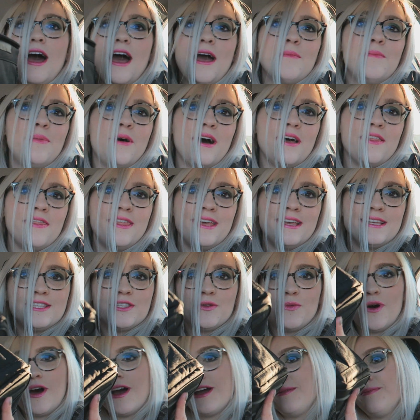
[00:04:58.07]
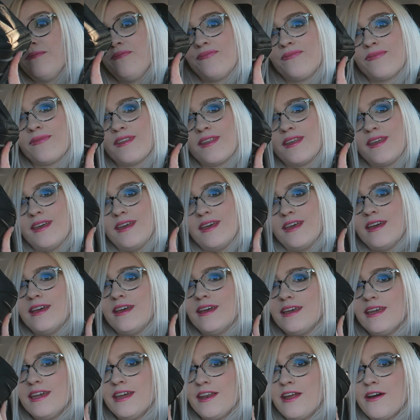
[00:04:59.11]
I bought this one.
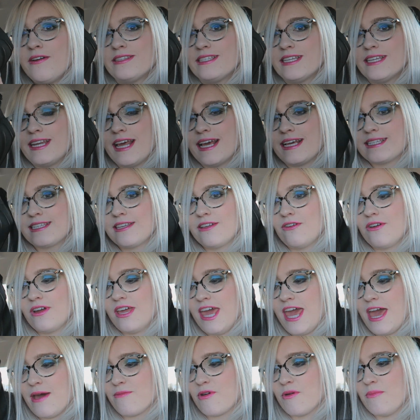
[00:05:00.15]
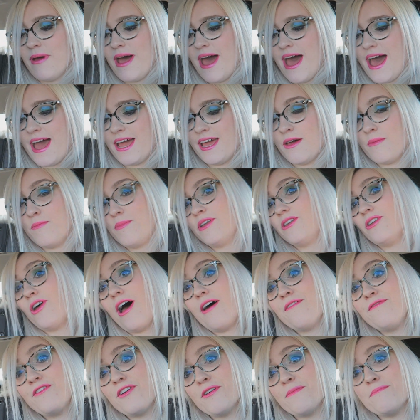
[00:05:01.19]
You know, it's a nice little camera bag, but
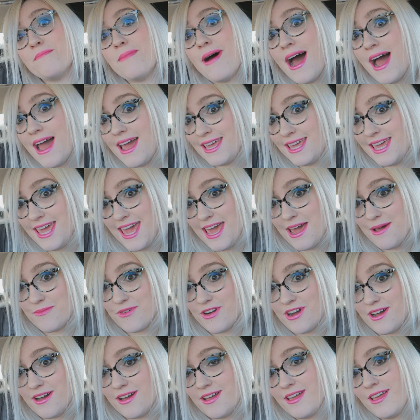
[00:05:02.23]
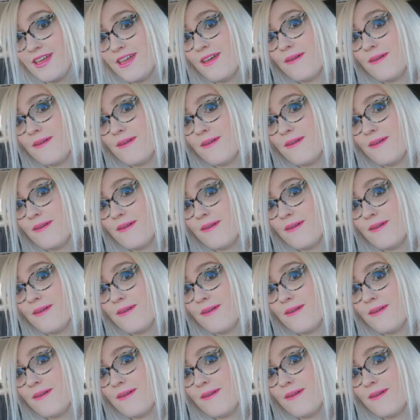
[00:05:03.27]
not for my camera.